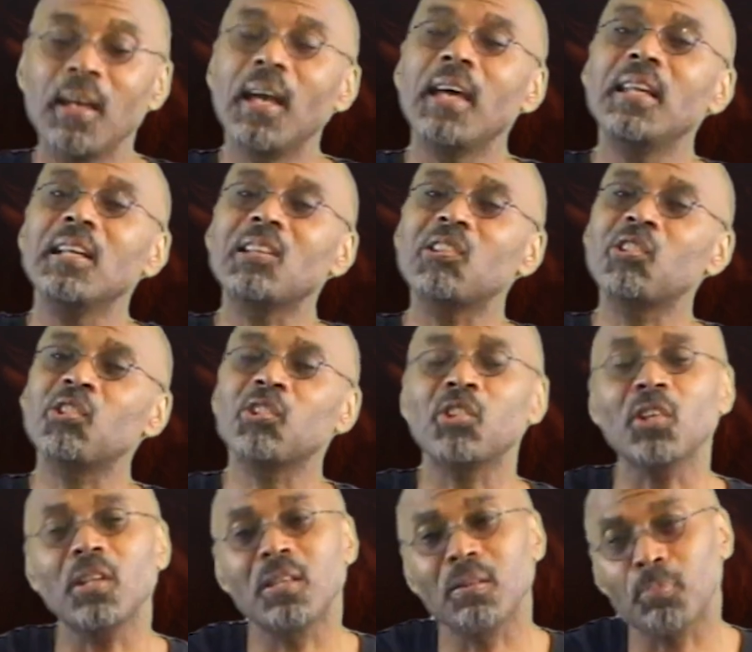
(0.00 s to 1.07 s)
and it
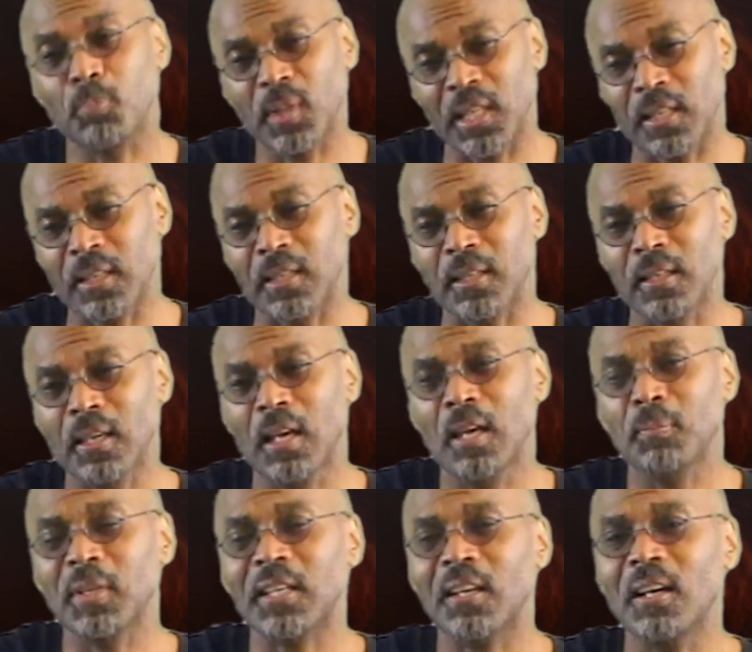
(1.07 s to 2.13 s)
shouldn't be,
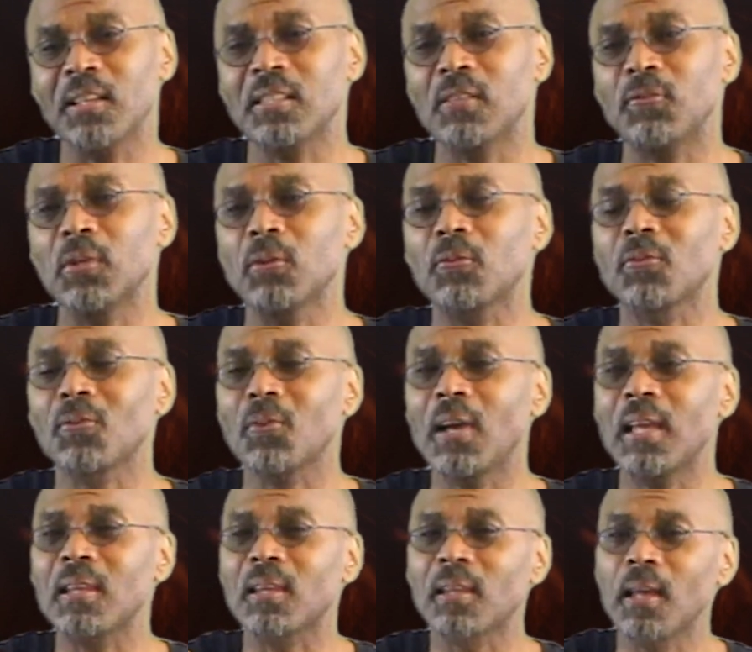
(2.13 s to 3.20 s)
because if you've
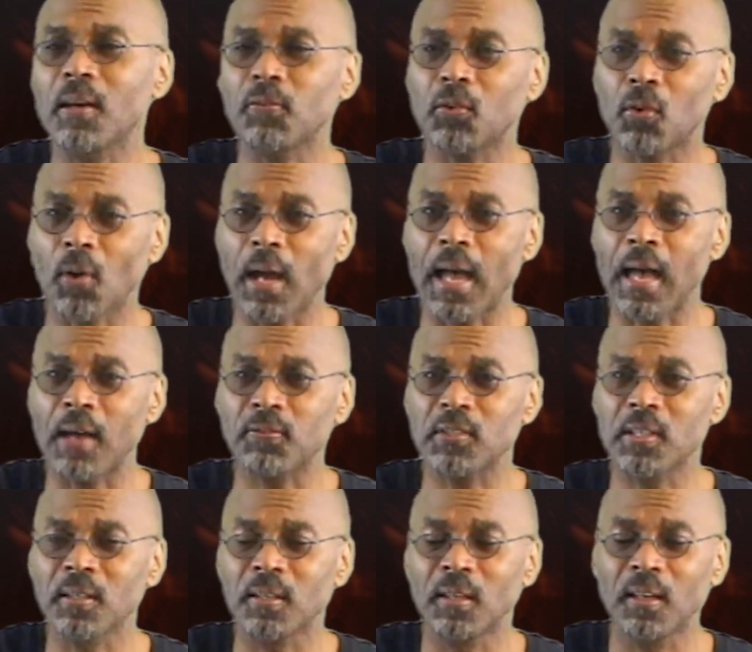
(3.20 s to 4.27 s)
read
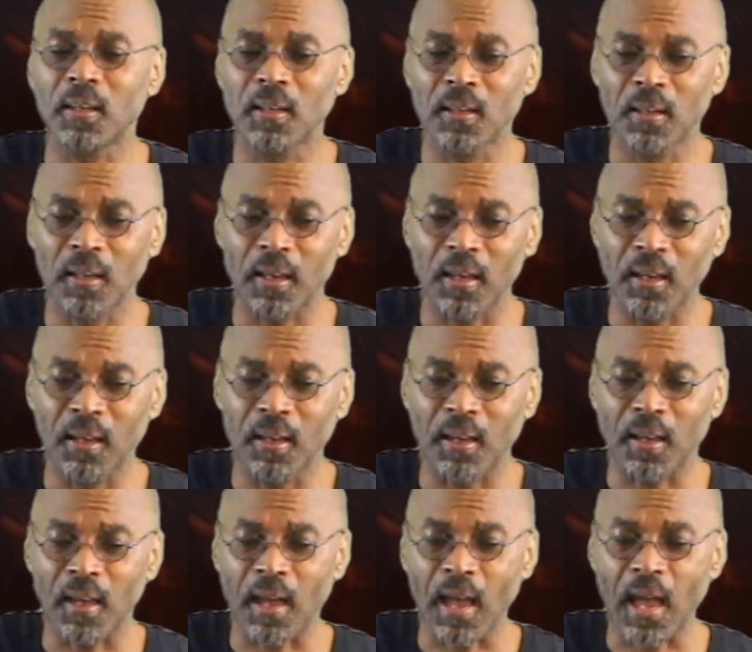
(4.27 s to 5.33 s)
Lovecraft
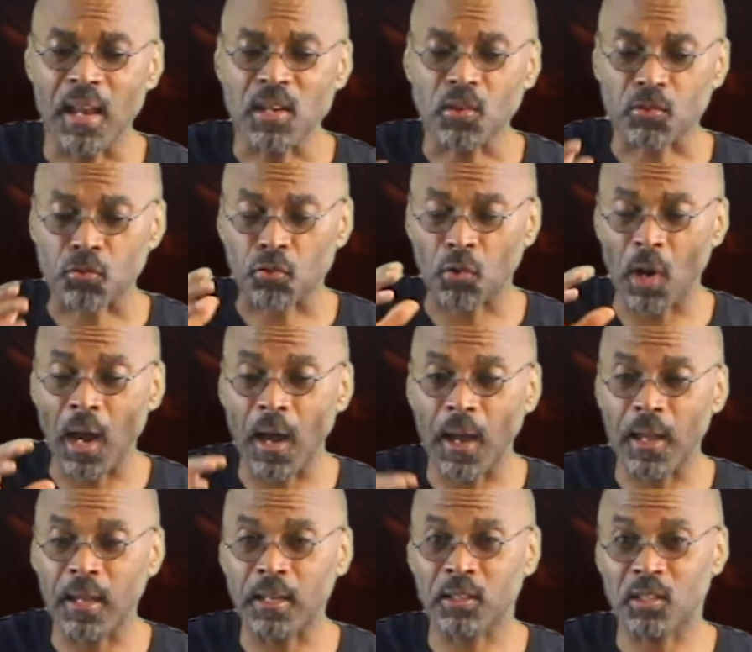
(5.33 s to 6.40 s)
and you're
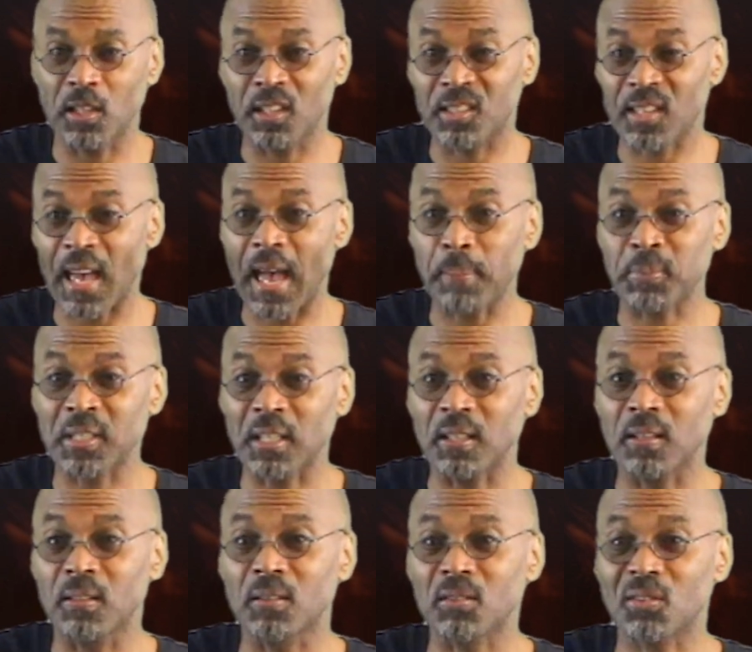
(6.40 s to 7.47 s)
trying to adapt
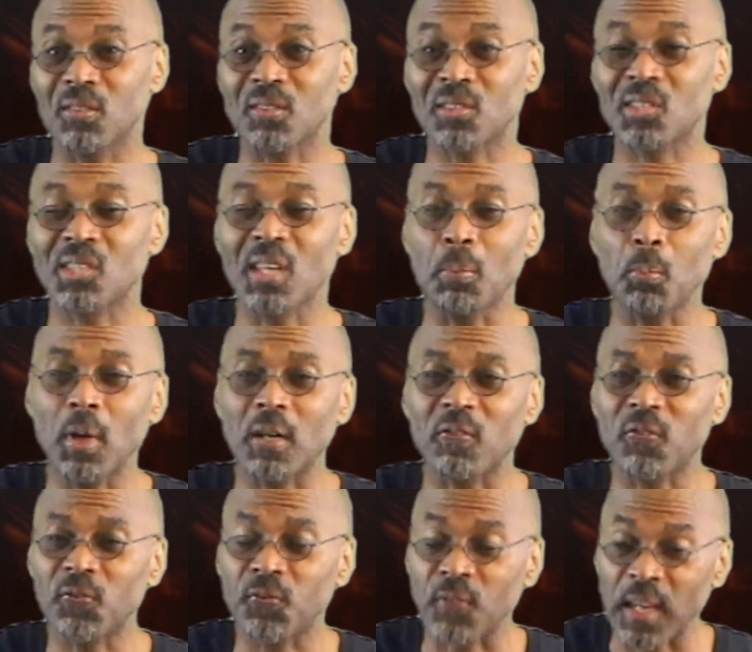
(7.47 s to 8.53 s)
it
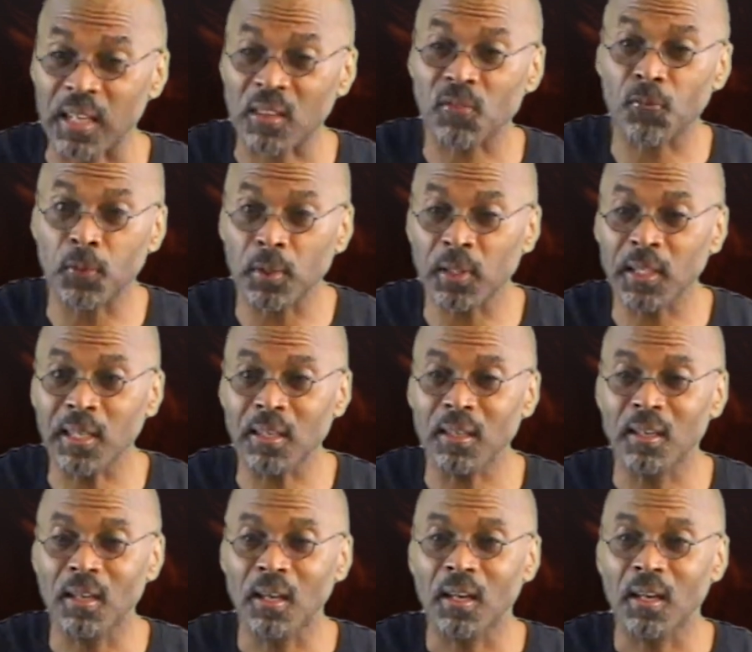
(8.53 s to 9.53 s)
somewhat faithfully,